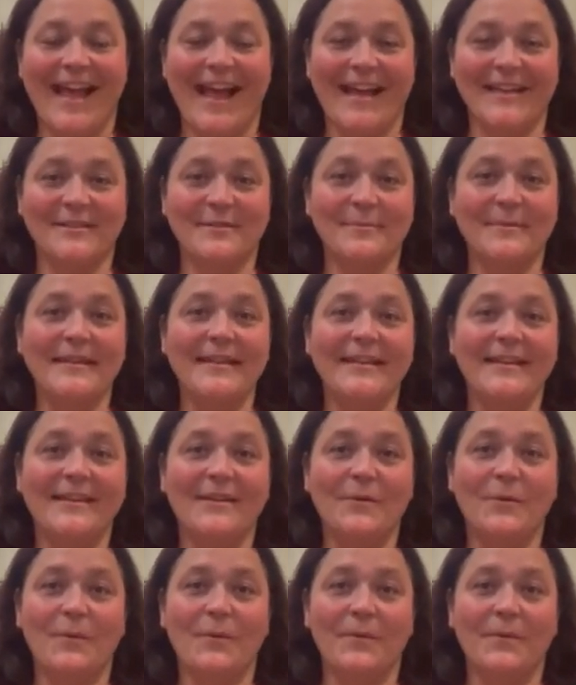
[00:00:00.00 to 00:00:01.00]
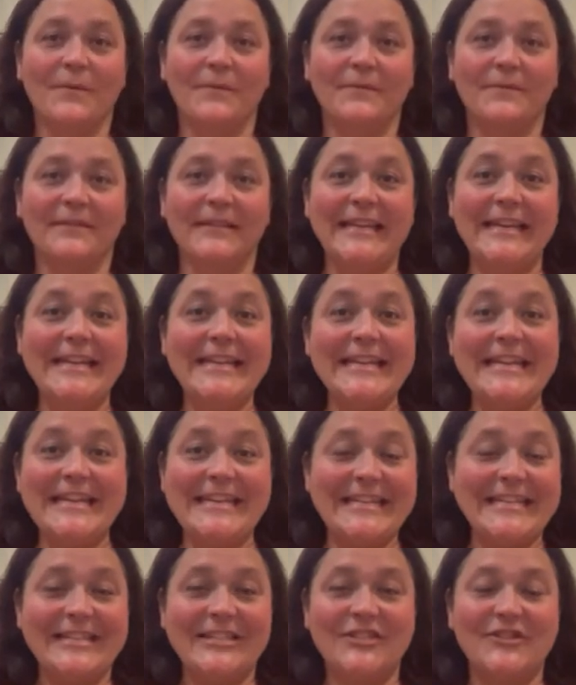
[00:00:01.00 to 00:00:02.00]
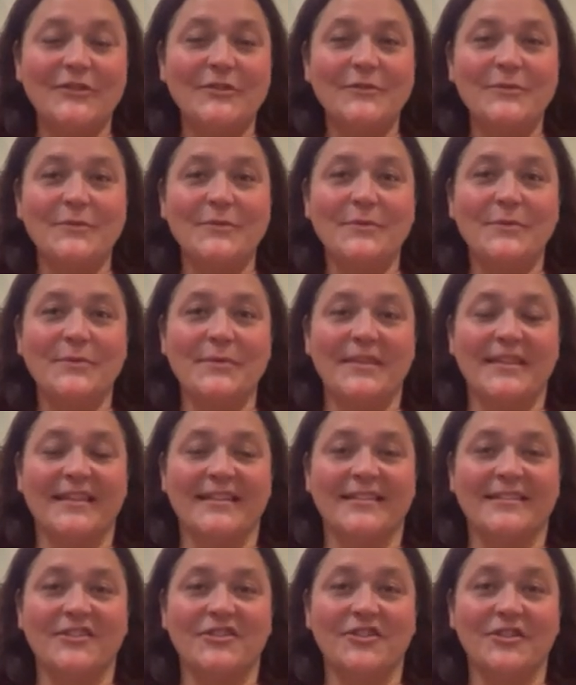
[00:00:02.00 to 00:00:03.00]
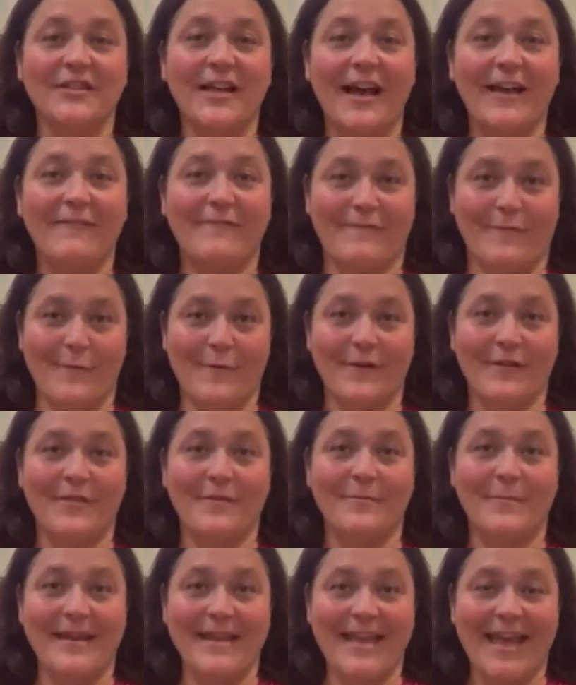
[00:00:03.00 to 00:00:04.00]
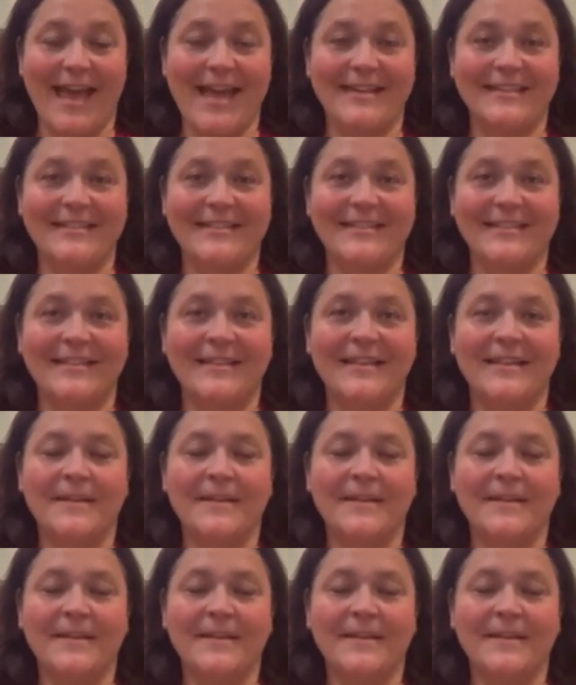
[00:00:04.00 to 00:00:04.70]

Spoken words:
as we lean into the July 4th weekend,